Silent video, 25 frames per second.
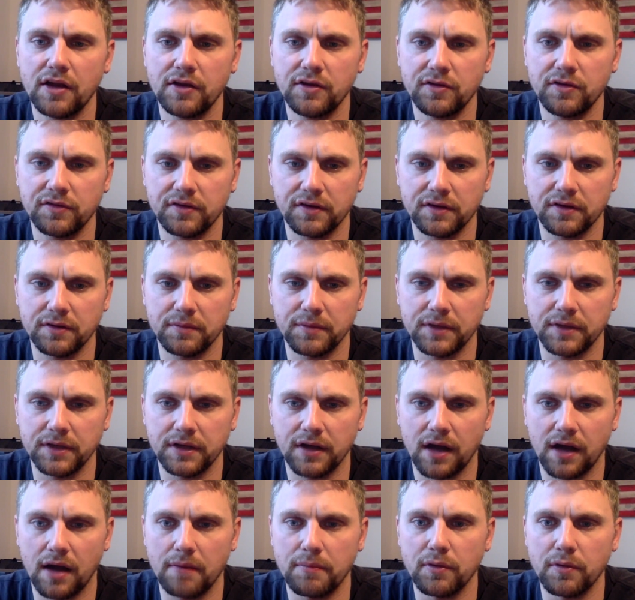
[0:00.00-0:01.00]
using a little bit of
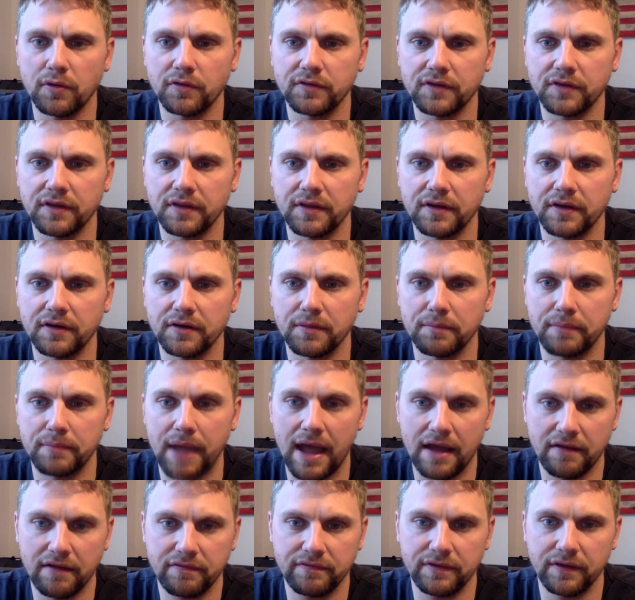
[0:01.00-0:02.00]
compost in there to
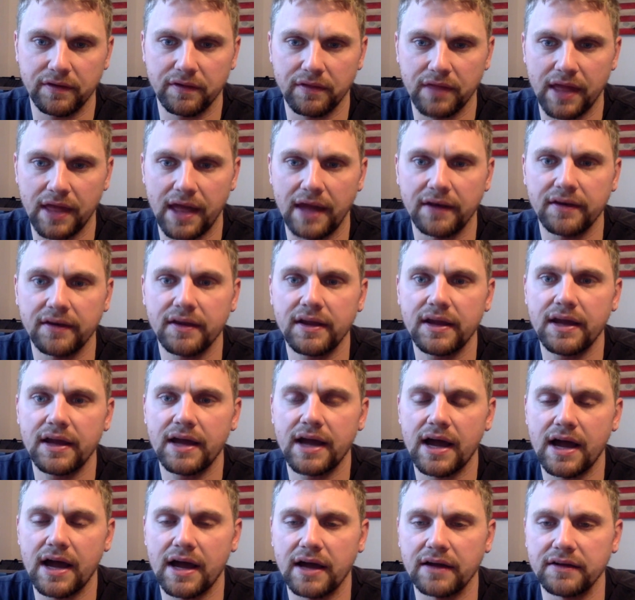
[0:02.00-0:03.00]
backfill that
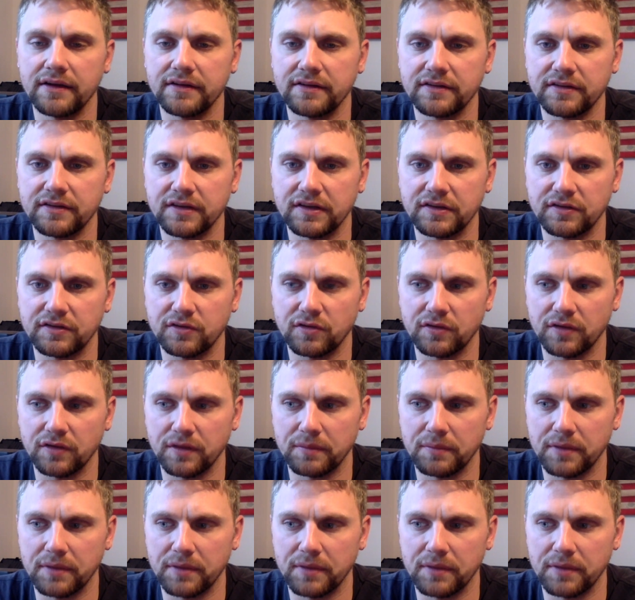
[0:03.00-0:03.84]
is certainly